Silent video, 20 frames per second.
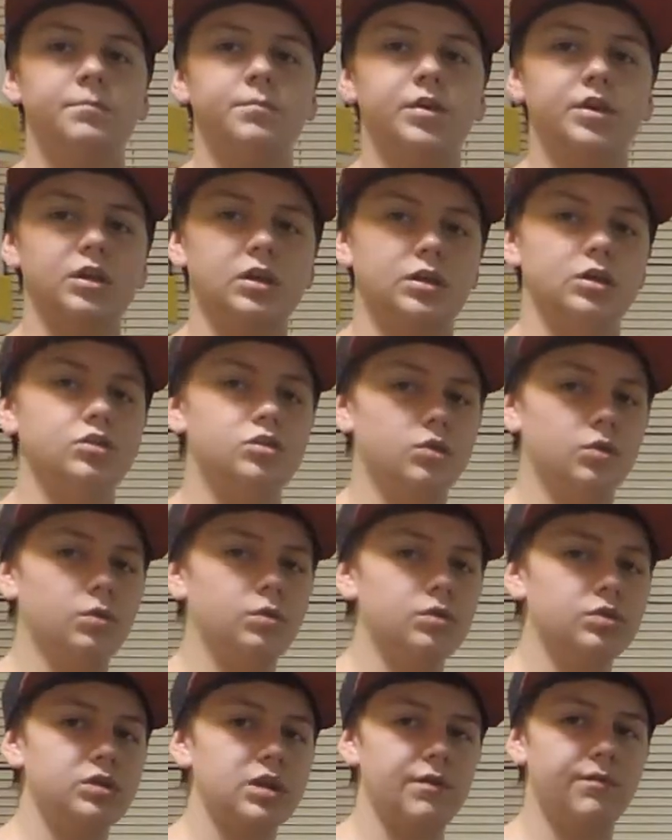But the
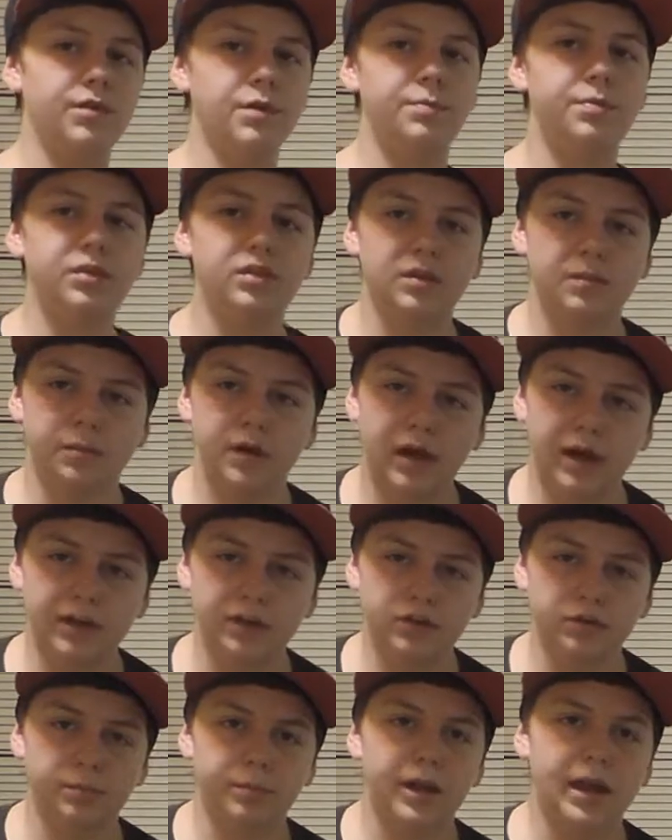controllers, if you put them
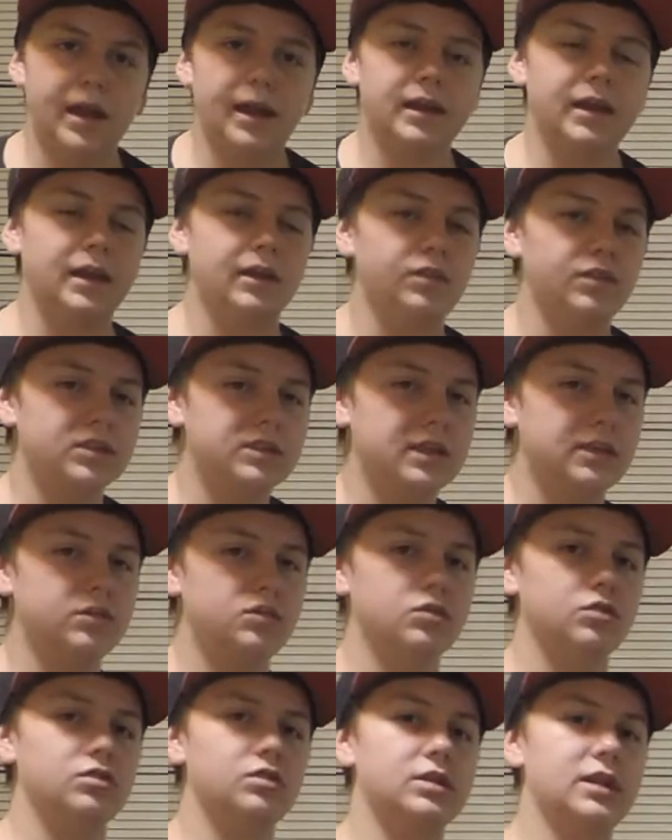behind your back and the
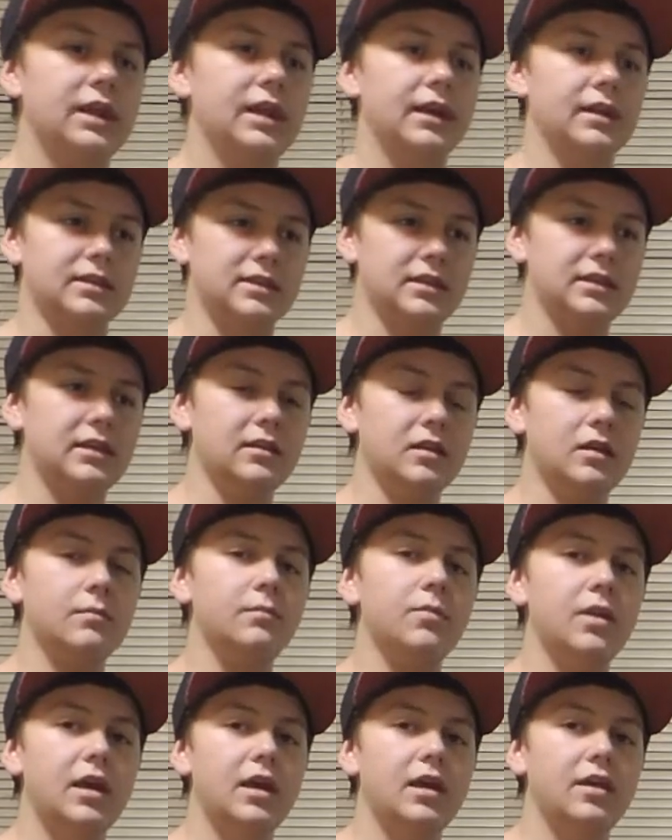sensors can't see
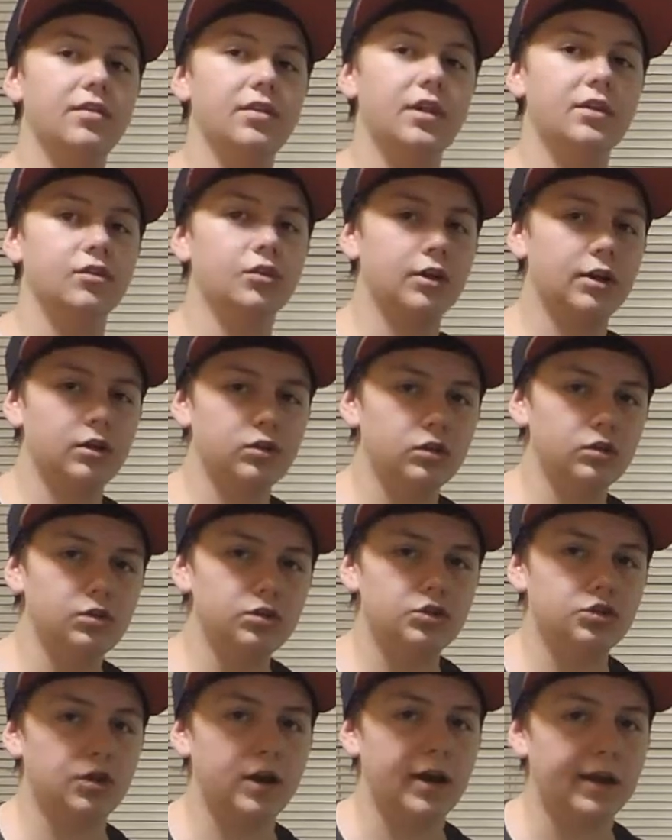them, then you're going to
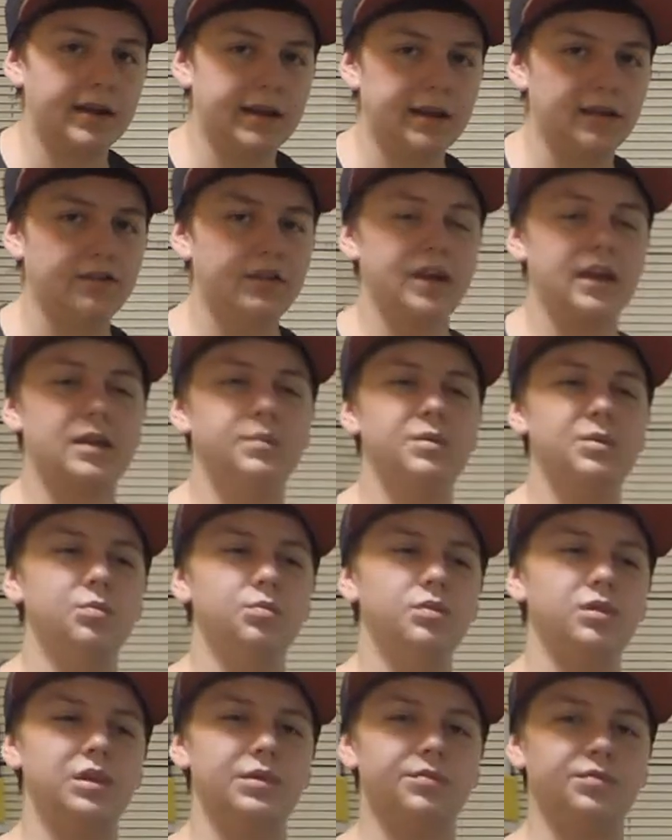lose tracking, and that can be
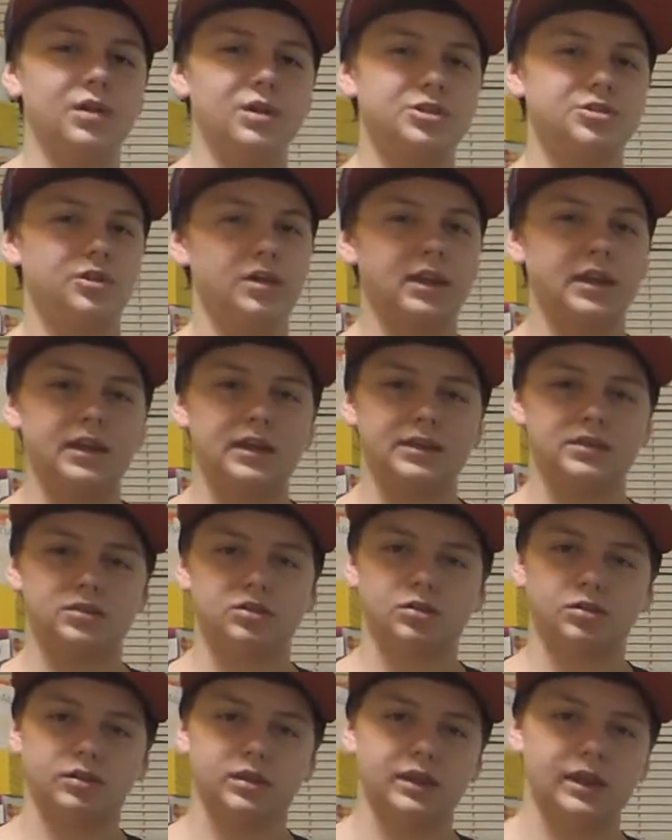really frustrating in
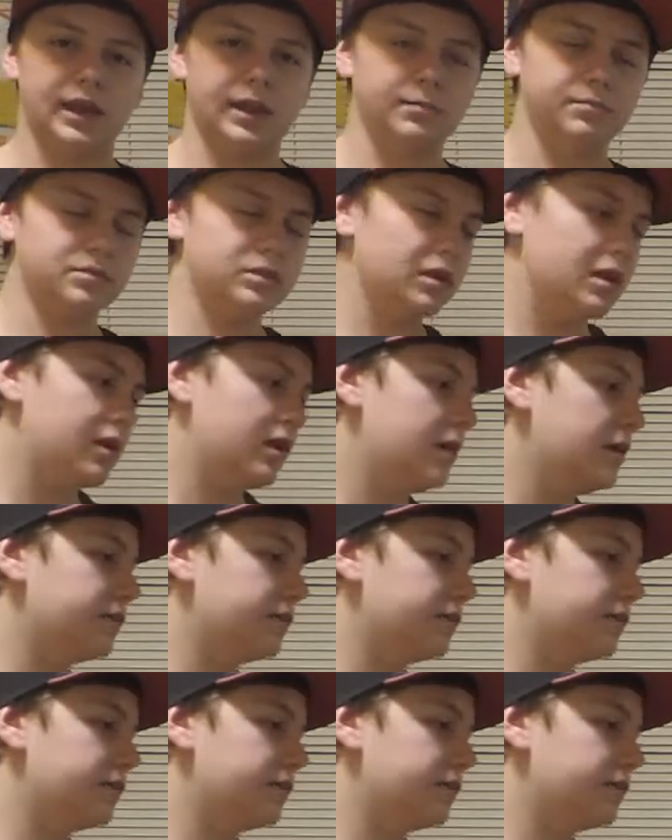certain games.